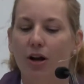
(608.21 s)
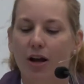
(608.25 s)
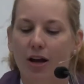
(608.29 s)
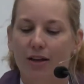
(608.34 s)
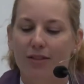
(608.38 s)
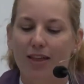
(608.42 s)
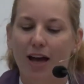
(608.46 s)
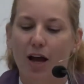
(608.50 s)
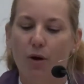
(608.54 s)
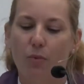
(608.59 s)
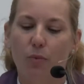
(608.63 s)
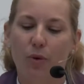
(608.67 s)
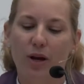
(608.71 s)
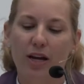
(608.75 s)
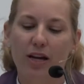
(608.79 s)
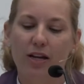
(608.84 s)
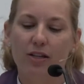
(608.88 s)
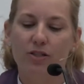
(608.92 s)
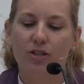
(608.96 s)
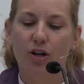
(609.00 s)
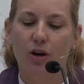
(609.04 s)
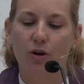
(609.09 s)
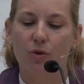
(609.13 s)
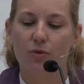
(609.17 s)
that we
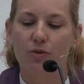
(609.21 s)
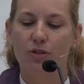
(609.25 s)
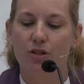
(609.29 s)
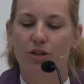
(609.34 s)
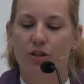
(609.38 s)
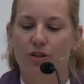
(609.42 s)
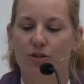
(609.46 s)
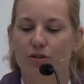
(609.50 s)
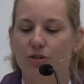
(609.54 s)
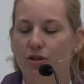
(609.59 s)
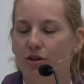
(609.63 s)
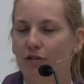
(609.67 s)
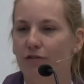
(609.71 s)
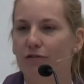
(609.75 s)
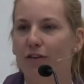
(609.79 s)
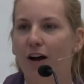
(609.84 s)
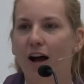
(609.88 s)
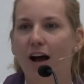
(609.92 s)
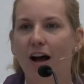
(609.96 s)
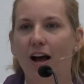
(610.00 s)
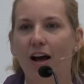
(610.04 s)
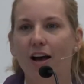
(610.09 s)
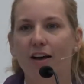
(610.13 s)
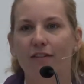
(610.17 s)
don't
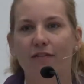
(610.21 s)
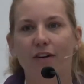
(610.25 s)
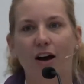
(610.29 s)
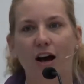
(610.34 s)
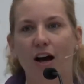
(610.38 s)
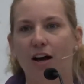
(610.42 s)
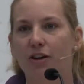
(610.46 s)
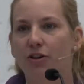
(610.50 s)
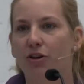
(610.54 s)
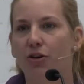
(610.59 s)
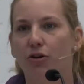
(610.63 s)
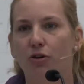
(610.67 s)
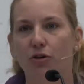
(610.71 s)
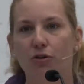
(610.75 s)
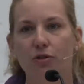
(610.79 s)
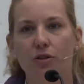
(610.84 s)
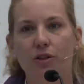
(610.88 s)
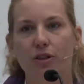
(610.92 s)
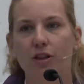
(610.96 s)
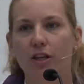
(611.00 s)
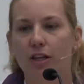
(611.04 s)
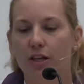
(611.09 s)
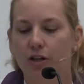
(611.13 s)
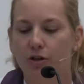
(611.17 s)
survive on
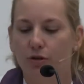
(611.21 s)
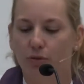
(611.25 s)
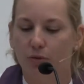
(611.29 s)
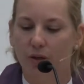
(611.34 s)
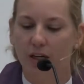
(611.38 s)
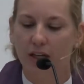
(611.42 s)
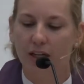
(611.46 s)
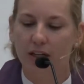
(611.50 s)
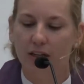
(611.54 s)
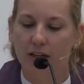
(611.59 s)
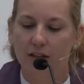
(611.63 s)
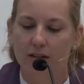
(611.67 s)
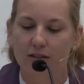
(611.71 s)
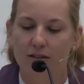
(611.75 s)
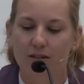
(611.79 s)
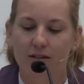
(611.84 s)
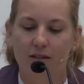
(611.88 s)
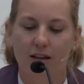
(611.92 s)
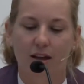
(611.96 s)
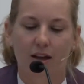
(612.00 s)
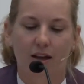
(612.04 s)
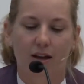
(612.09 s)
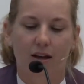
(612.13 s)
earthly greeds,